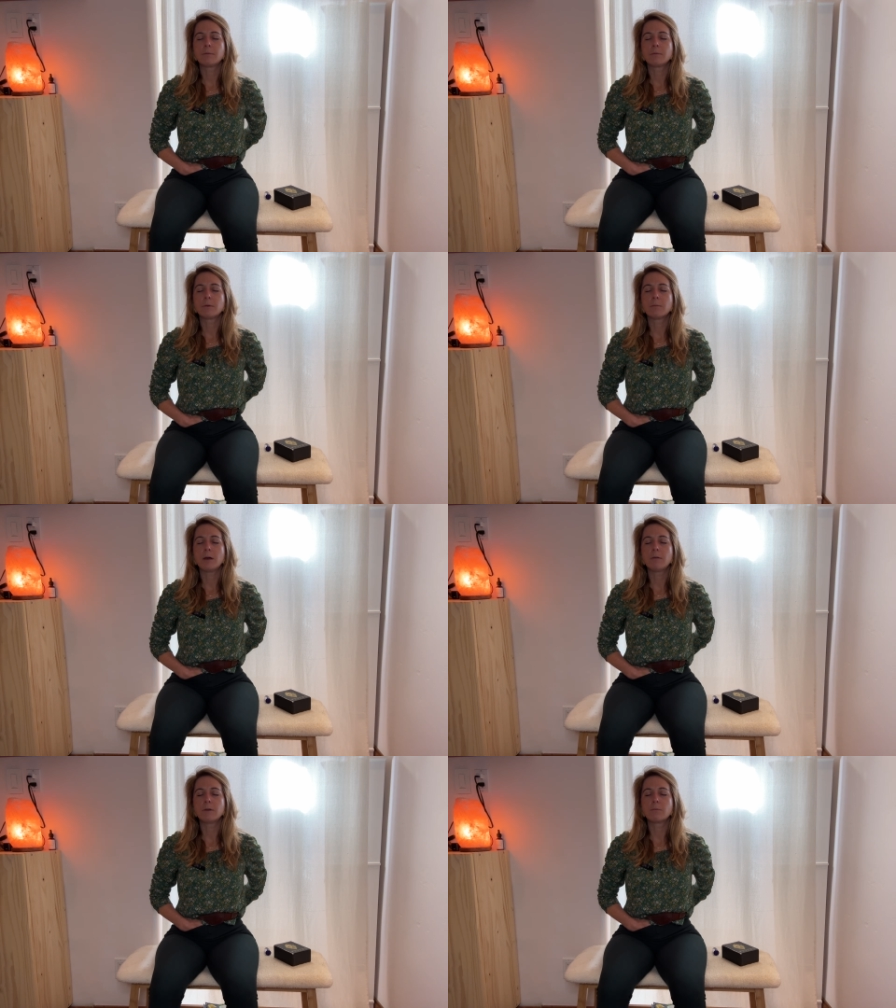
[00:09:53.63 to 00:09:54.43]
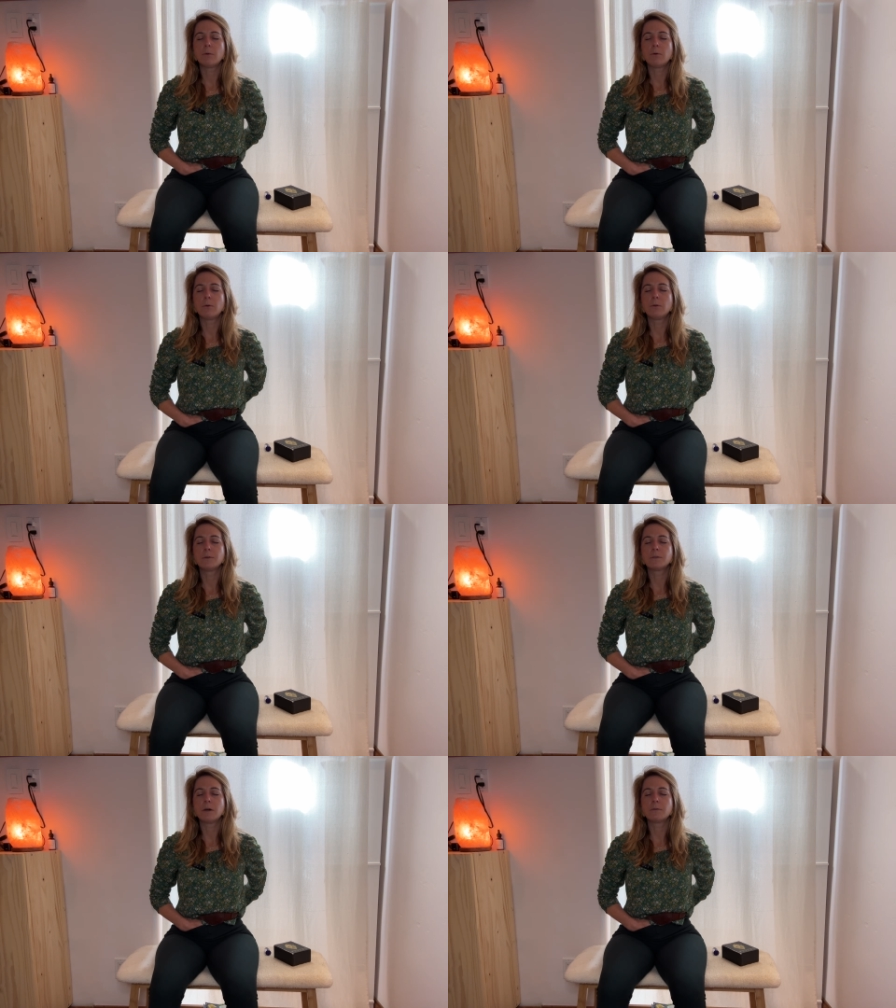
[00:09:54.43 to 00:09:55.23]
Our pelvic bowl
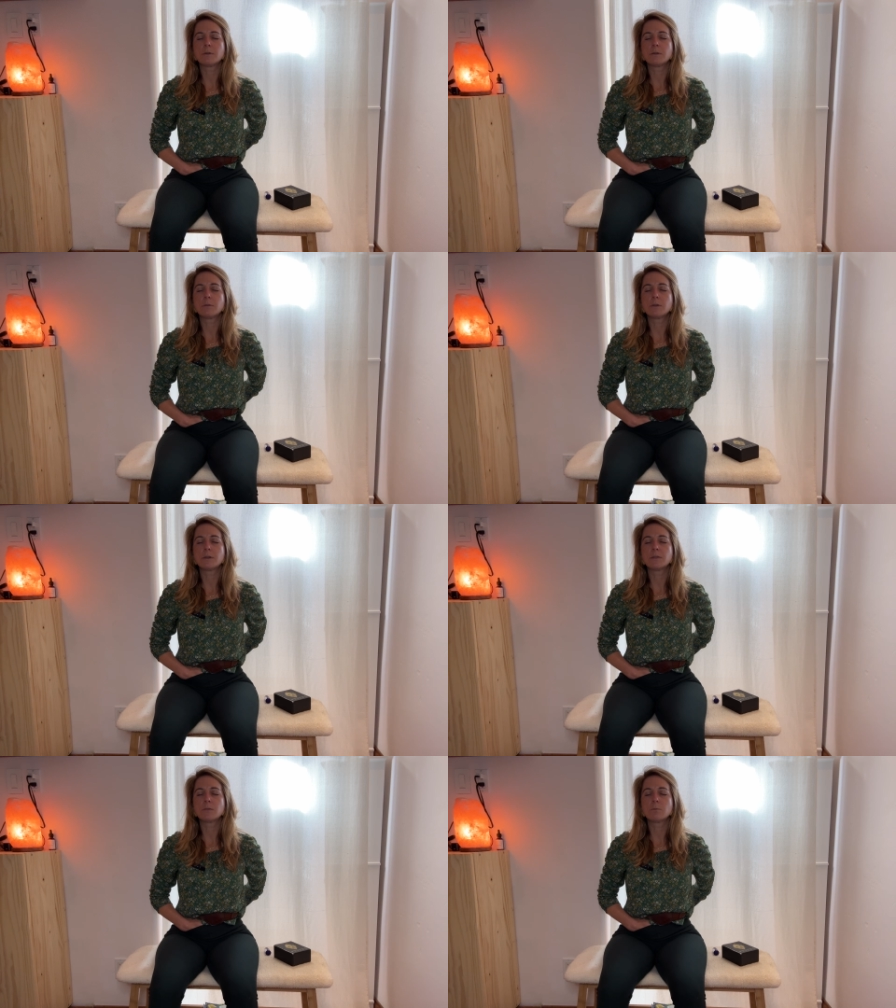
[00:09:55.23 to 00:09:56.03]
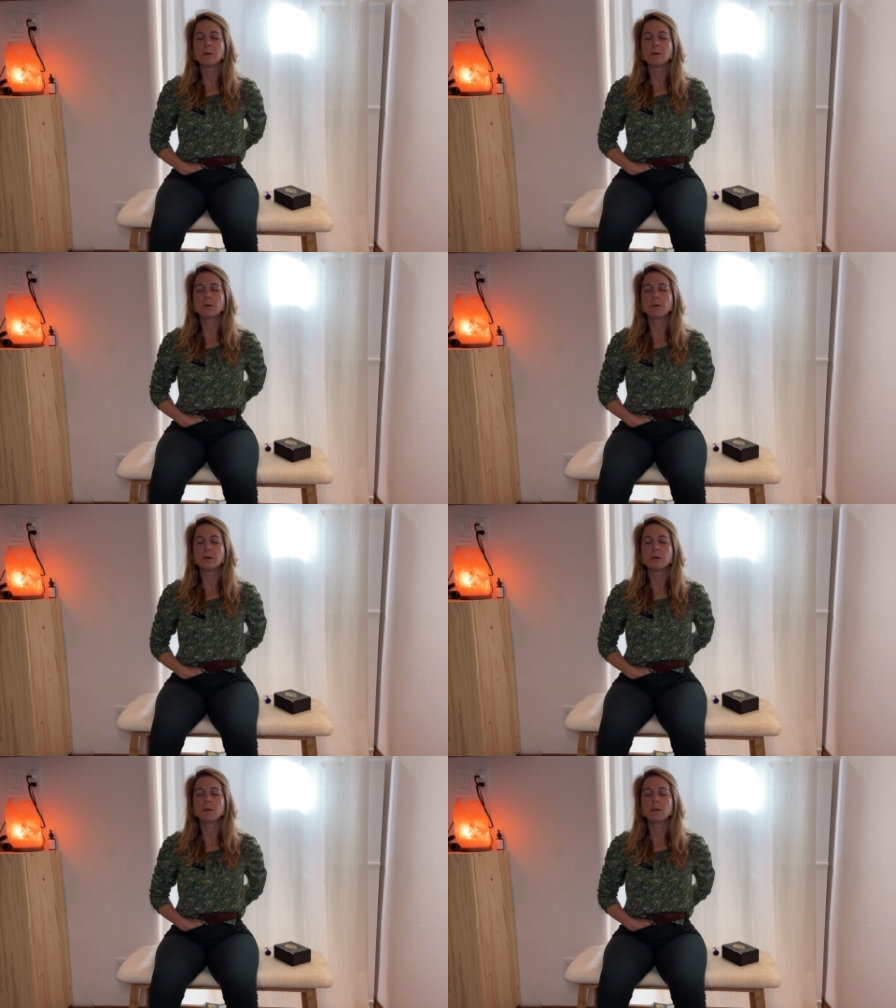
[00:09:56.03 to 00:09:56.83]
is often the place where
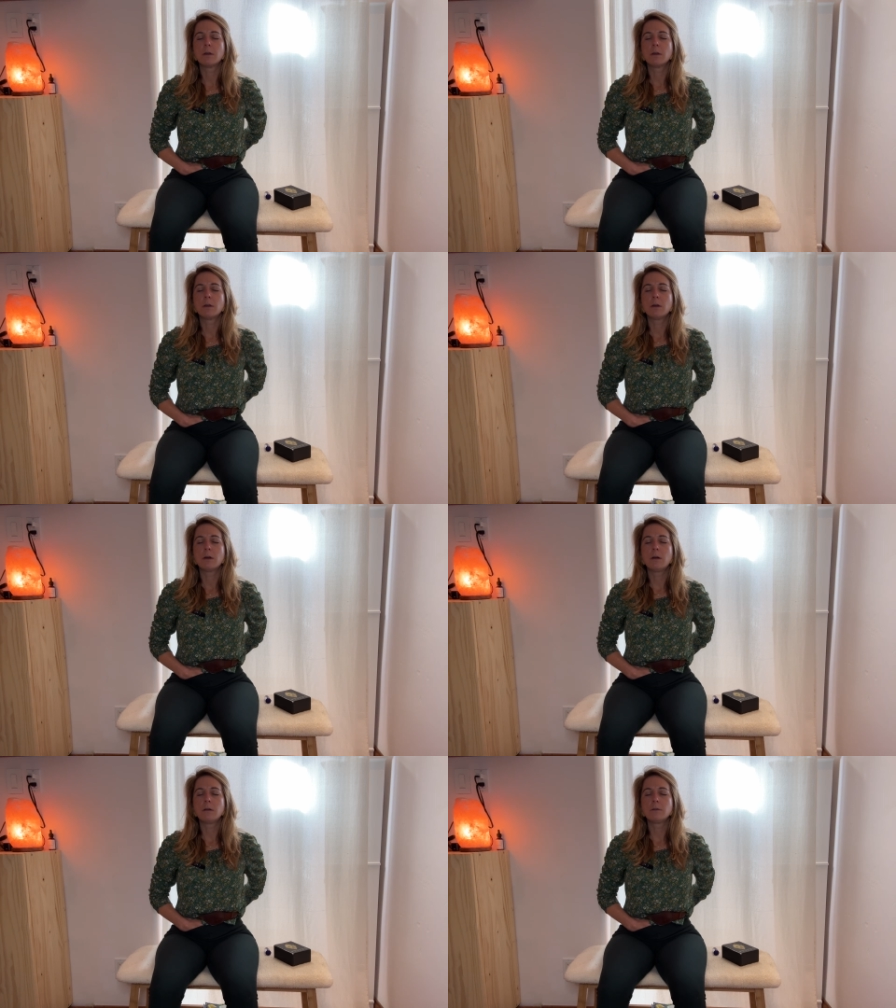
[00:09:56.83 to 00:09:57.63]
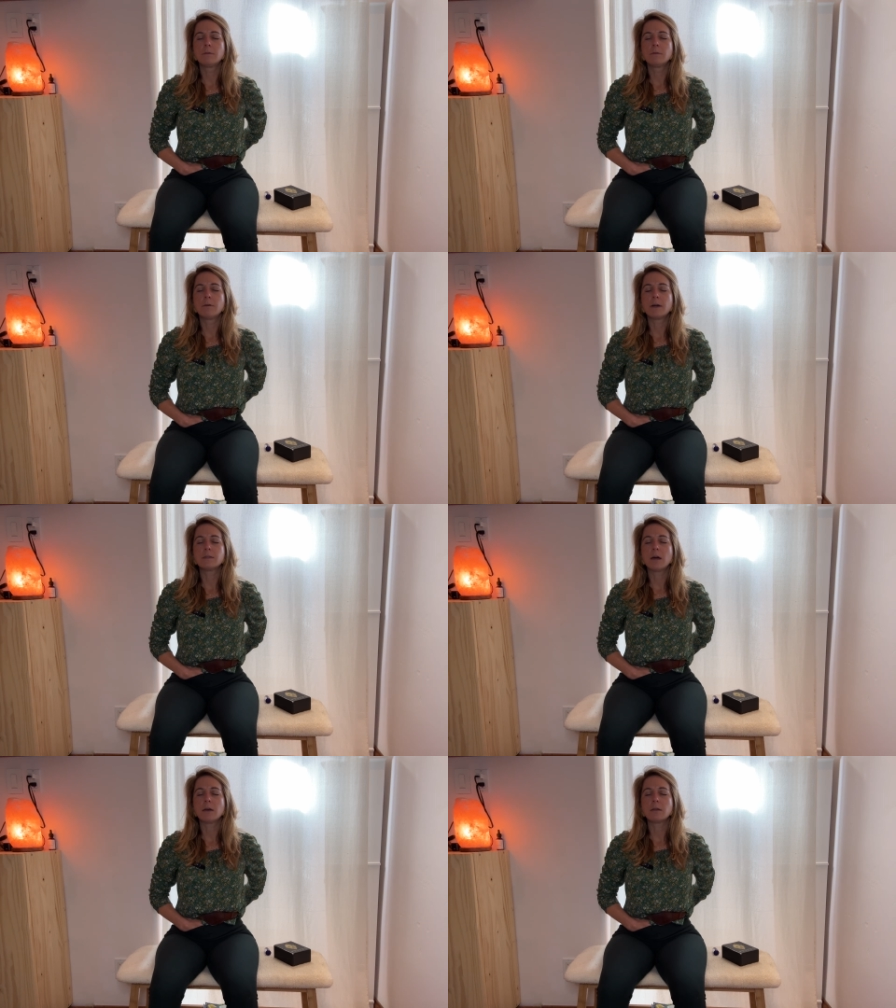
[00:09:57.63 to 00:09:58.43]
All of the
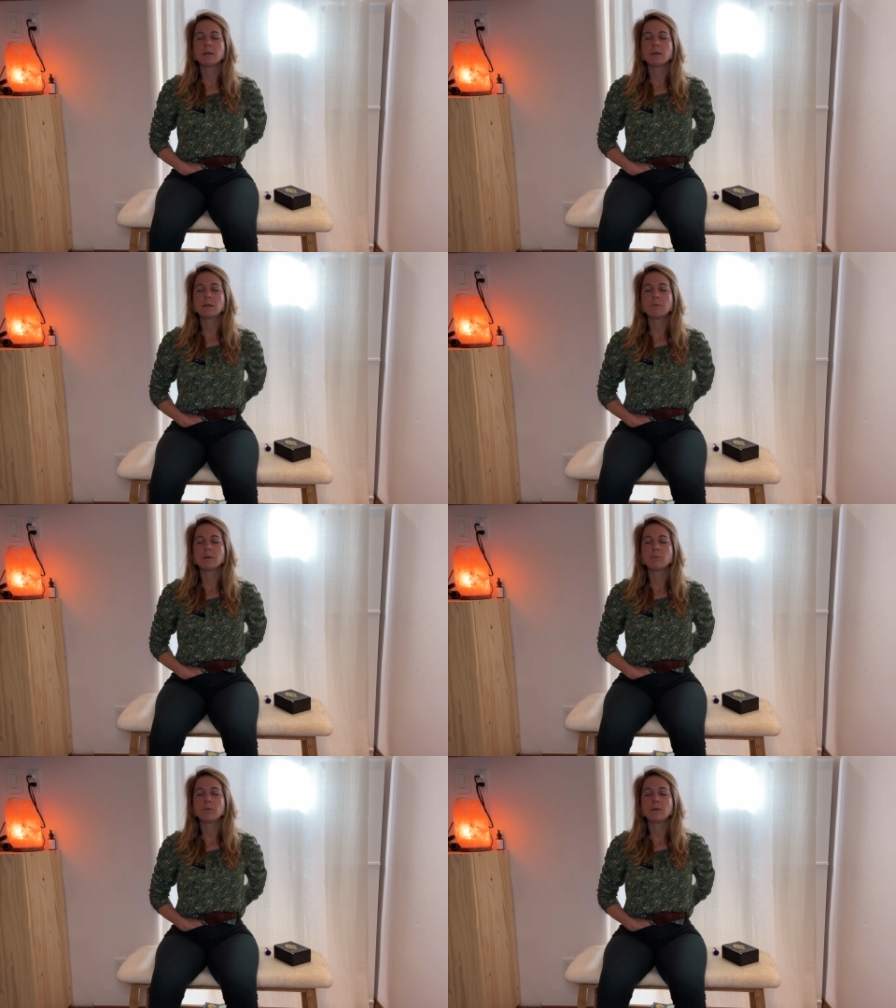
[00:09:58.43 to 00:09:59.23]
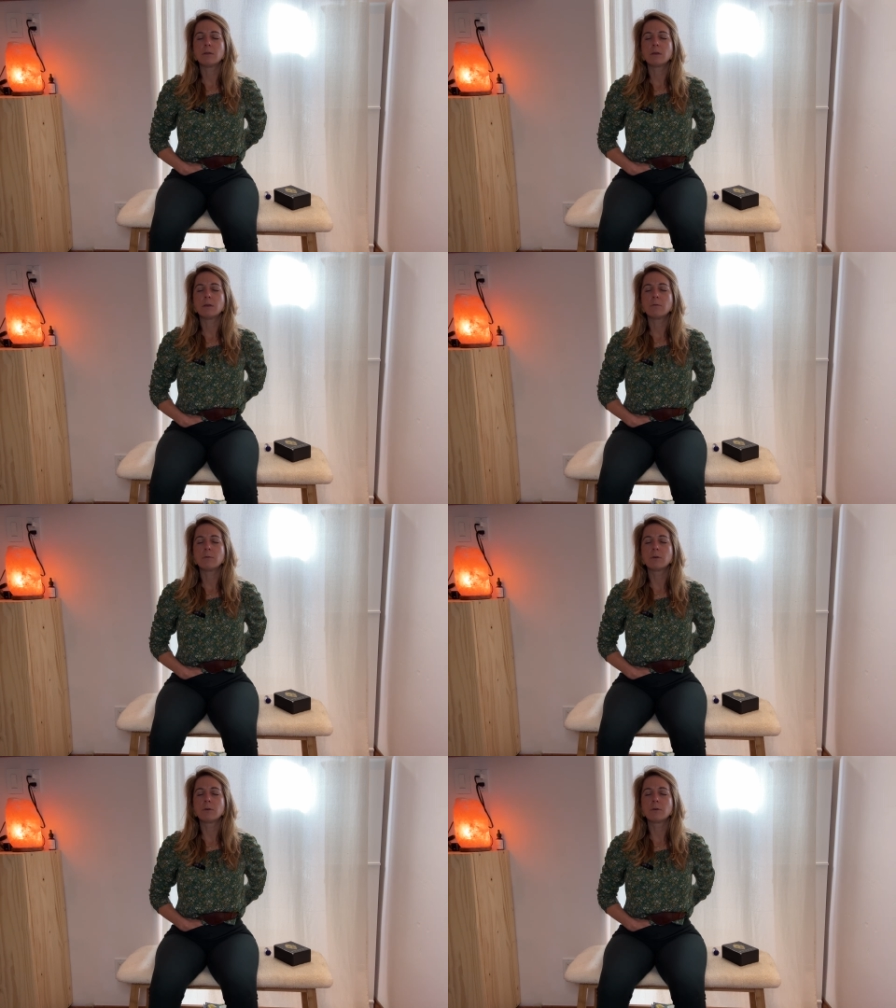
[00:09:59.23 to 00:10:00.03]
vitality that we breathe
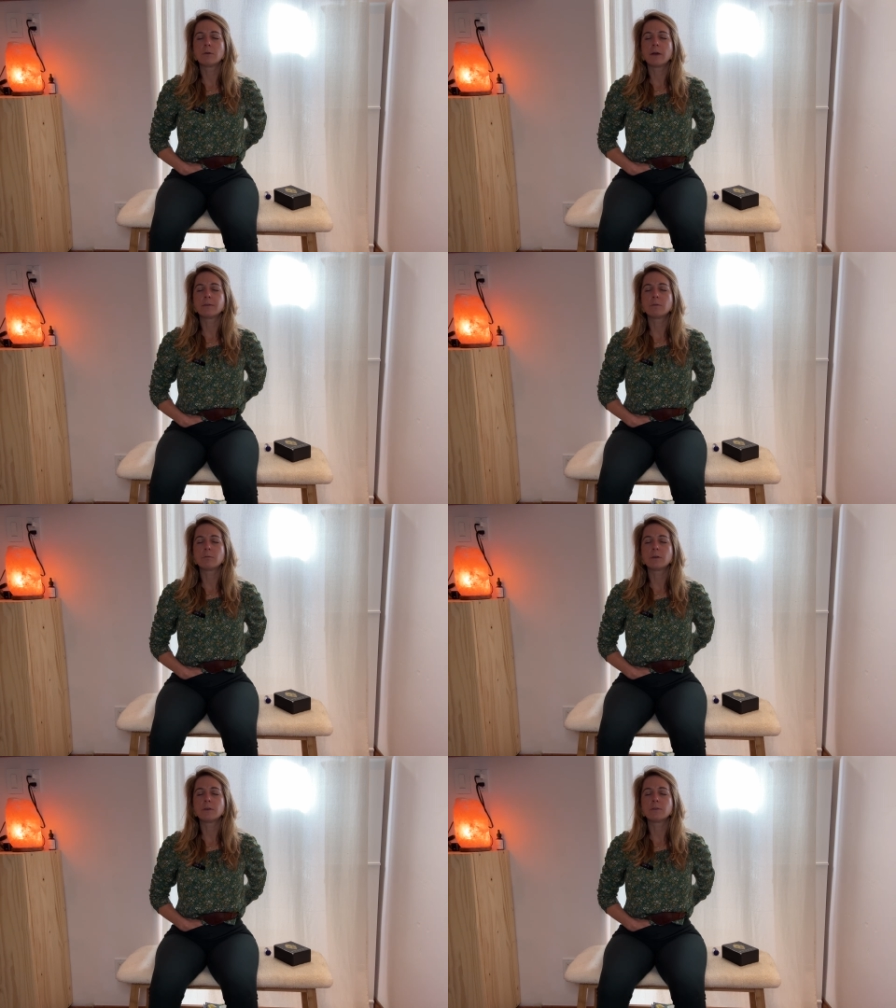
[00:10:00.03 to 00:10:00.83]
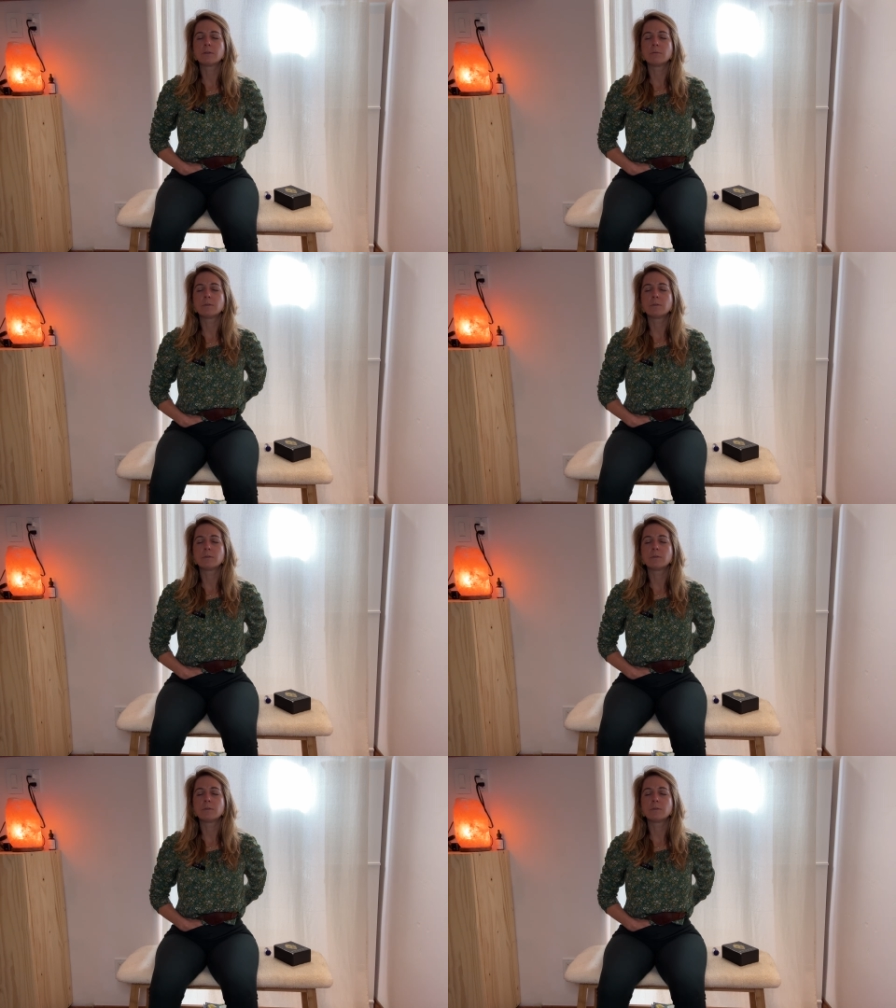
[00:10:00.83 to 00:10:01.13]
inward has a place to